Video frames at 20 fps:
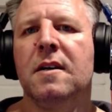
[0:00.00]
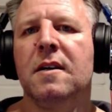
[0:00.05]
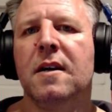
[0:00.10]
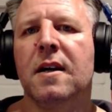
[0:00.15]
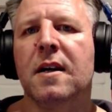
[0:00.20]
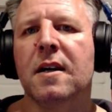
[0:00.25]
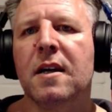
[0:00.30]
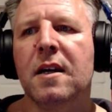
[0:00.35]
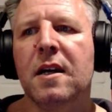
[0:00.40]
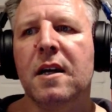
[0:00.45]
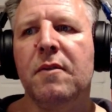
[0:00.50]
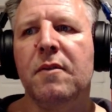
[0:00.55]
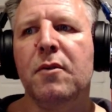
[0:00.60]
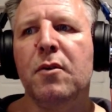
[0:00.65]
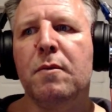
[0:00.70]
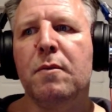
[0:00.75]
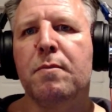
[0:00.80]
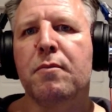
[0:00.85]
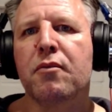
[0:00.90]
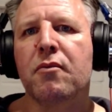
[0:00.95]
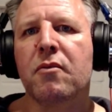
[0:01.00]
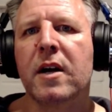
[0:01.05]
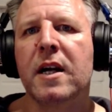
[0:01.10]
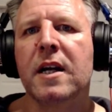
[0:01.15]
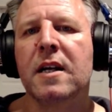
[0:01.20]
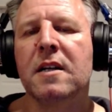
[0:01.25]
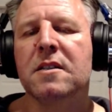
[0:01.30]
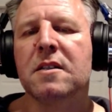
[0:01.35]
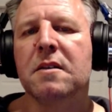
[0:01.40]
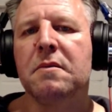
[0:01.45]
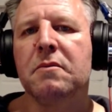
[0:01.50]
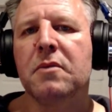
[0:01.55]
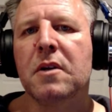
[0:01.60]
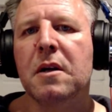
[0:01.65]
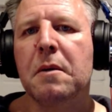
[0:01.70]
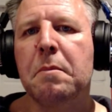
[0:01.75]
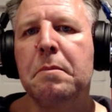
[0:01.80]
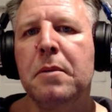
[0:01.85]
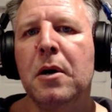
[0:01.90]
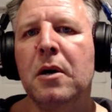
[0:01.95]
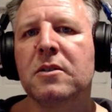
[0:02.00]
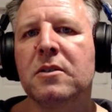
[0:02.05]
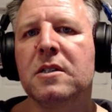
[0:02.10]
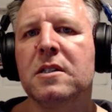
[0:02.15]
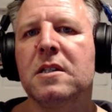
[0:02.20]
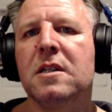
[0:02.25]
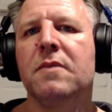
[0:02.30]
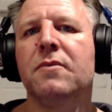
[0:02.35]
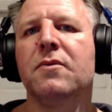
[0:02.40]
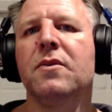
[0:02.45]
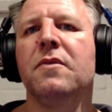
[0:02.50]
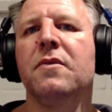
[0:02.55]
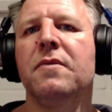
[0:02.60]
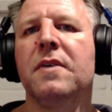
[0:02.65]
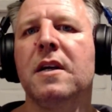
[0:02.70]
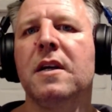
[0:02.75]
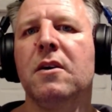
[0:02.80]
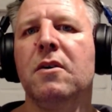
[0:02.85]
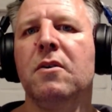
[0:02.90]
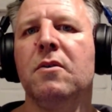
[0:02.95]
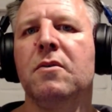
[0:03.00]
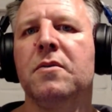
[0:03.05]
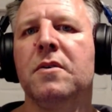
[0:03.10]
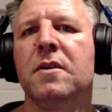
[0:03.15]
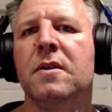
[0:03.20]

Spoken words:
And give your brain something positive to think of.